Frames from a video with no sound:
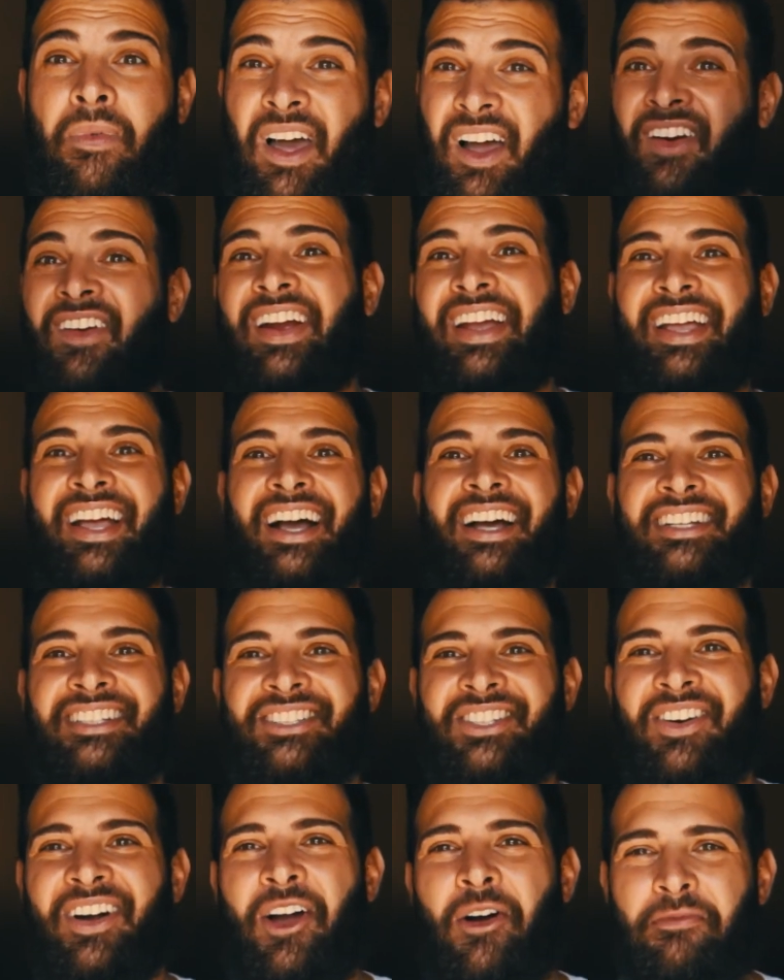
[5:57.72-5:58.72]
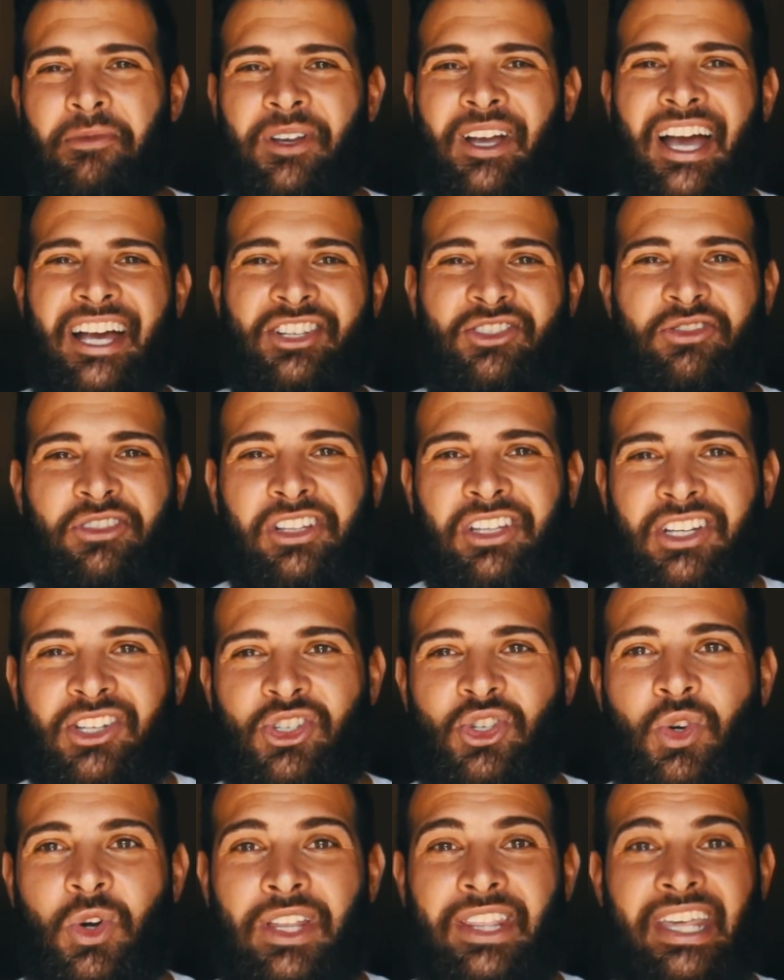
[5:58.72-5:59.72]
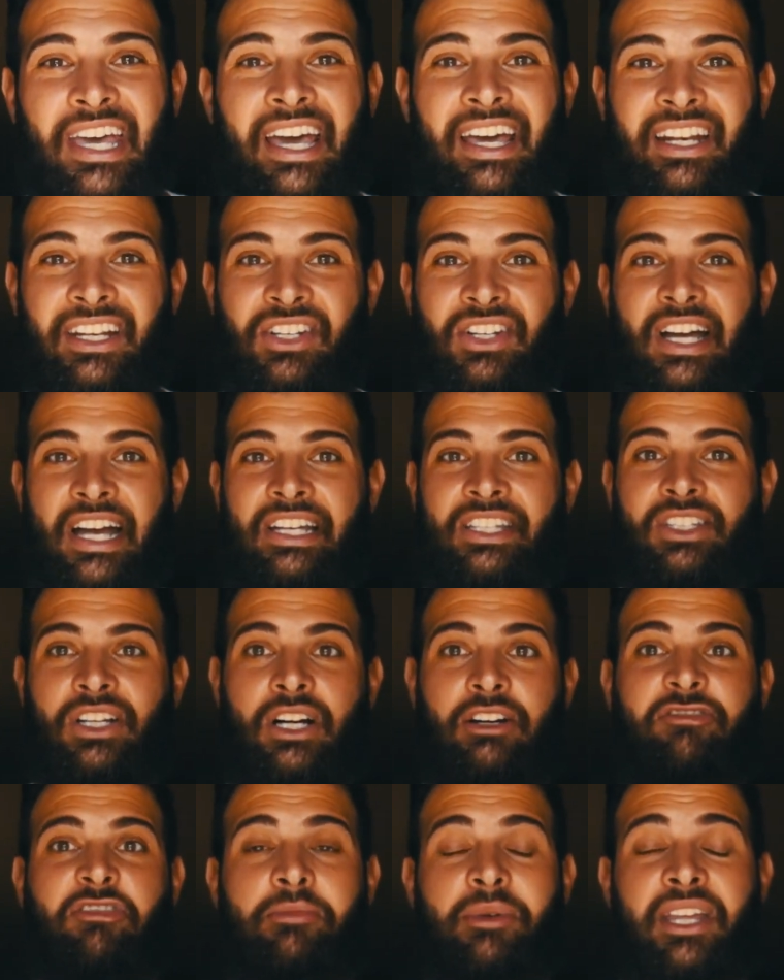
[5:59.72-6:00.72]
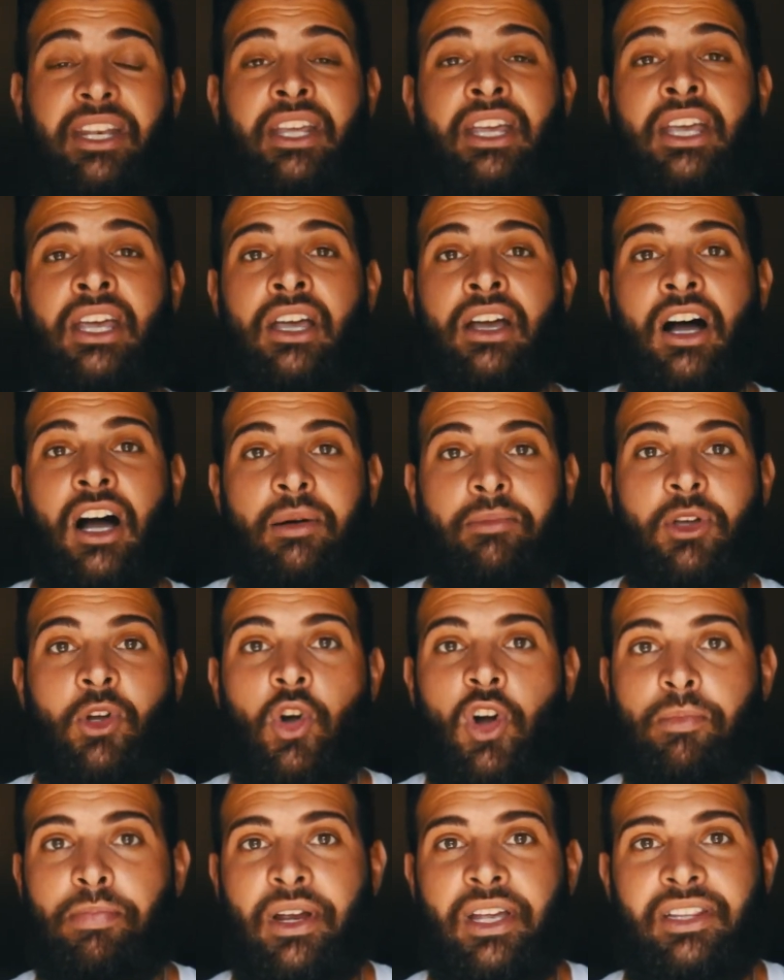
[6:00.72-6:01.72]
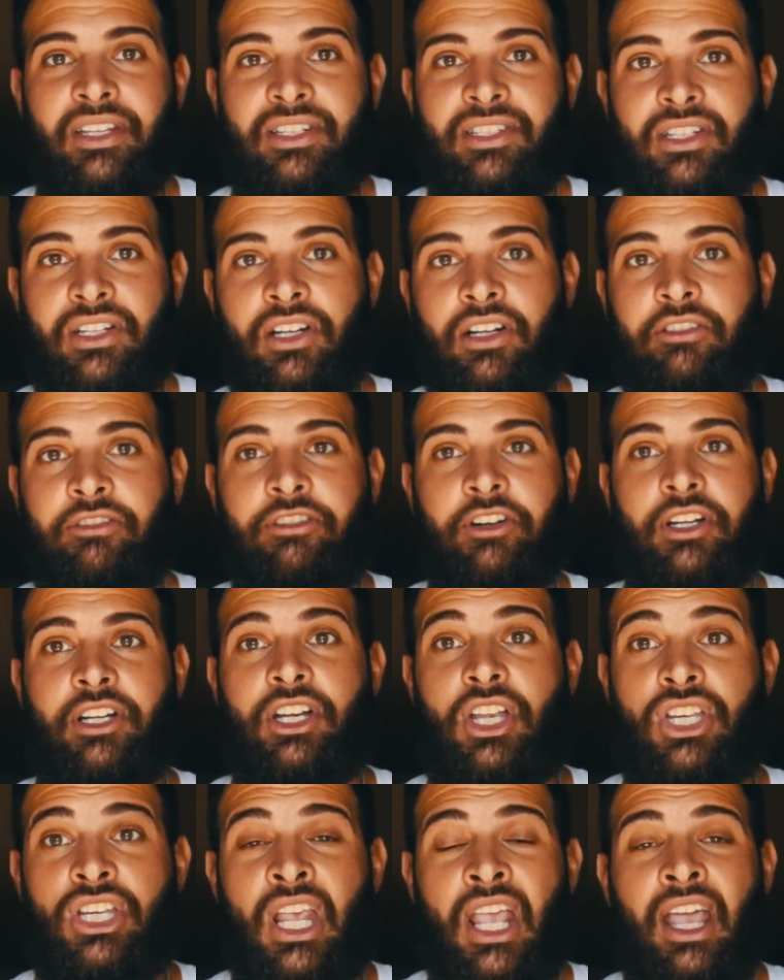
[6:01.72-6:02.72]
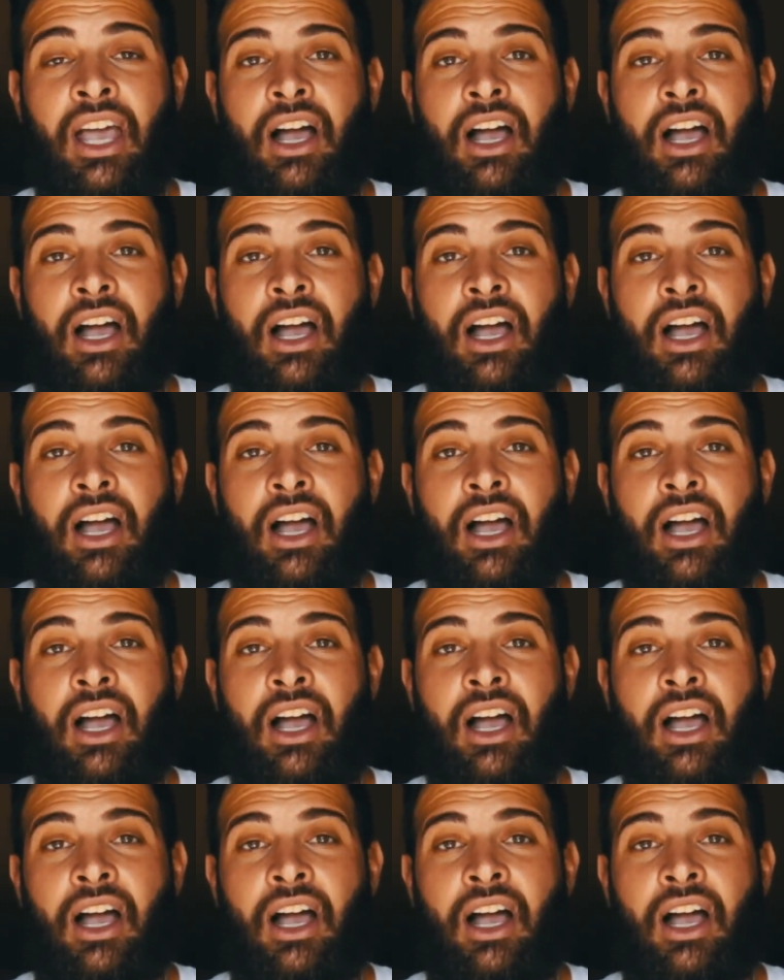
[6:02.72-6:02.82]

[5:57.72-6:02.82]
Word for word: All right, guys, so I hope you guys really enjoyed that and you guys learned from it. Um, incorporate these into your footage.